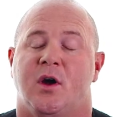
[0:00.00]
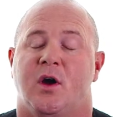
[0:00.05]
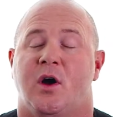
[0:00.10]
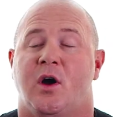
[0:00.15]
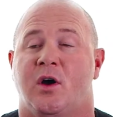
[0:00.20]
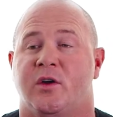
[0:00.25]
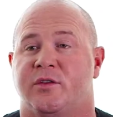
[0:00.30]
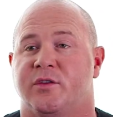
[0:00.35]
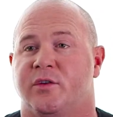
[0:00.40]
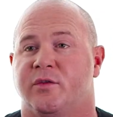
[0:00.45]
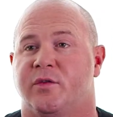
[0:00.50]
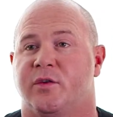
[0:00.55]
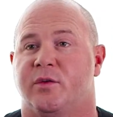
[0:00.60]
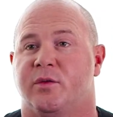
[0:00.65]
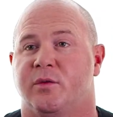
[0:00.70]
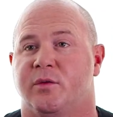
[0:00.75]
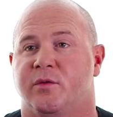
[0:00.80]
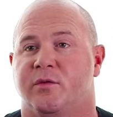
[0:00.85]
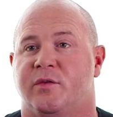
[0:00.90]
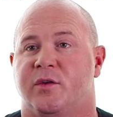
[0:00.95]
also
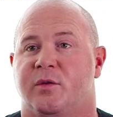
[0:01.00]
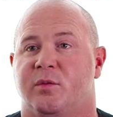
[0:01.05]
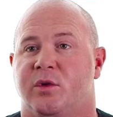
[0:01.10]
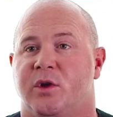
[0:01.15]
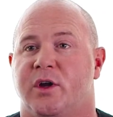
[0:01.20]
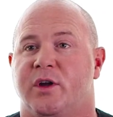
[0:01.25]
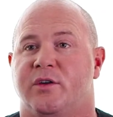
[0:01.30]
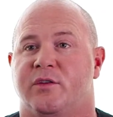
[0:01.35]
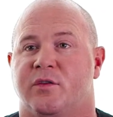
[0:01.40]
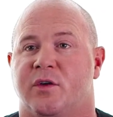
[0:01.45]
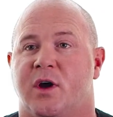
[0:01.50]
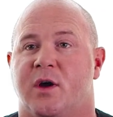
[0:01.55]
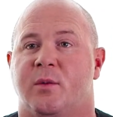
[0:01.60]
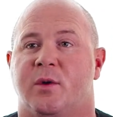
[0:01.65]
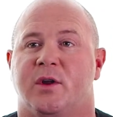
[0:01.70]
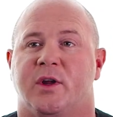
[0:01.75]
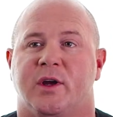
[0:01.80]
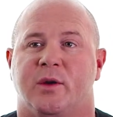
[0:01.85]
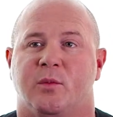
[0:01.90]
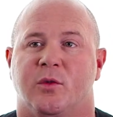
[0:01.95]
for blunt
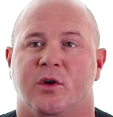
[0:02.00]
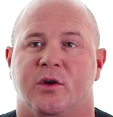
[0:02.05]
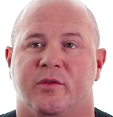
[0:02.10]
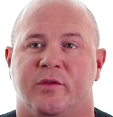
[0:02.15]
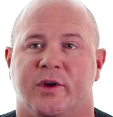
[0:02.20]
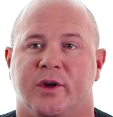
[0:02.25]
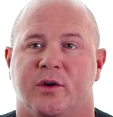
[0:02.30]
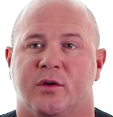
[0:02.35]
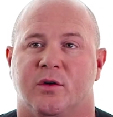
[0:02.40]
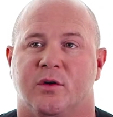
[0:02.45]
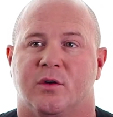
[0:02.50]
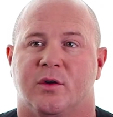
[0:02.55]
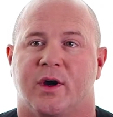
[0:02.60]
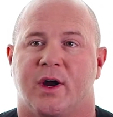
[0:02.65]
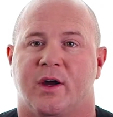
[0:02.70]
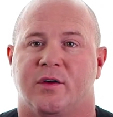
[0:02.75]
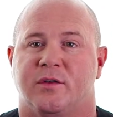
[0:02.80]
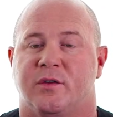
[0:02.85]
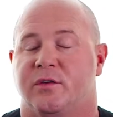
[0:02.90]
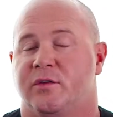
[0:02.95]
trauma like motor vehicle
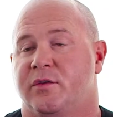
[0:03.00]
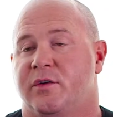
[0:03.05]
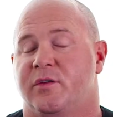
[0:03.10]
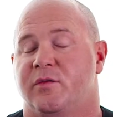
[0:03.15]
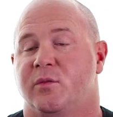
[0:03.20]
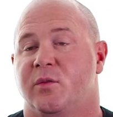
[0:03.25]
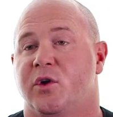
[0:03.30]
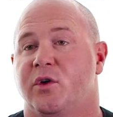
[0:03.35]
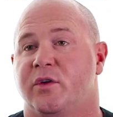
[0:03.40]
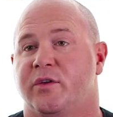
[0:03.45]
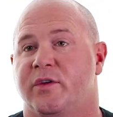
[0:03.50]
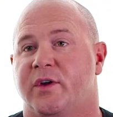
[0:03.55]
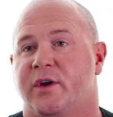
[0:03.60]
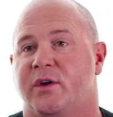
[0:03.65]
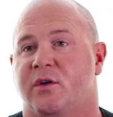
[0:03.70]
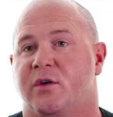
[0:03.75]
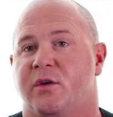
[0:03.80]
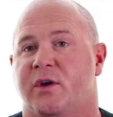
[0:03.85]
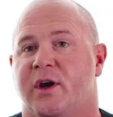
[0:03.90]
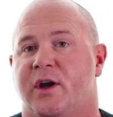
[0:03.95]
crashes or even
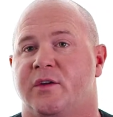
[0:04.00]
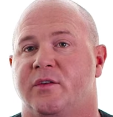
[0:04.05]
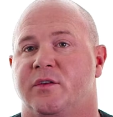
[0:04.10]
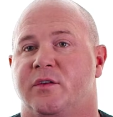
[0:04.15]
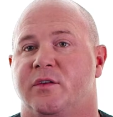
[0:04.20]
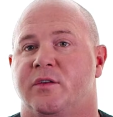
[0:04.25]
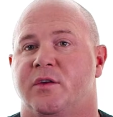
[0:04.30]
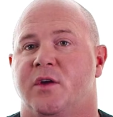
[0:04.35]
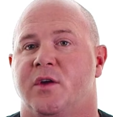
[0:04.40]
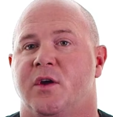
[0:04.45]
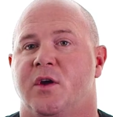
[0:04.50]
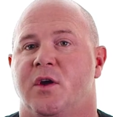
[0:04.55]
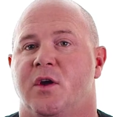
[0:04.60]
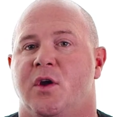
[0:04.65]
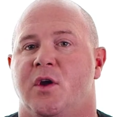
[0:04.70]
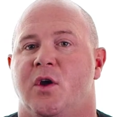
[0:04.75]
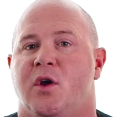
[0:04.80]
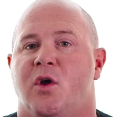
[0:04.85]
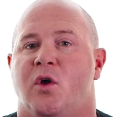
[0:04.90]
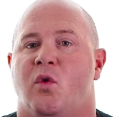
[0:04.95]
motorcycle crashes,
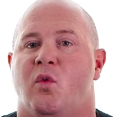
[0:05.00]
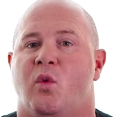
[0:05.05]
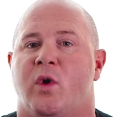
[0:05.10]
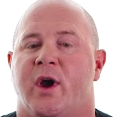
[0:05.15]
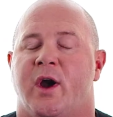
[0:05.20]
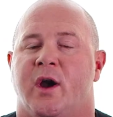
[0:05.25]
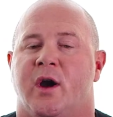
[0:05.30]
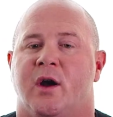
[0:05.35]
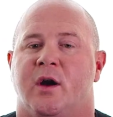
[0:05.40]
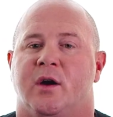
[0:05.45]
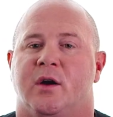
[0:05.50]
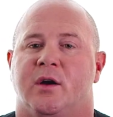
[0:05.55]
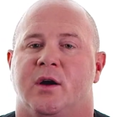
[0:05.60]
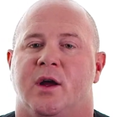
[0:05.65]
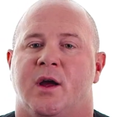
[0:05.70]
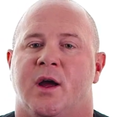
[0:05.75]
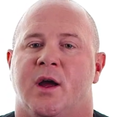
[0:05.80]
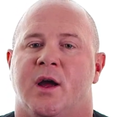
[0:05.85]
where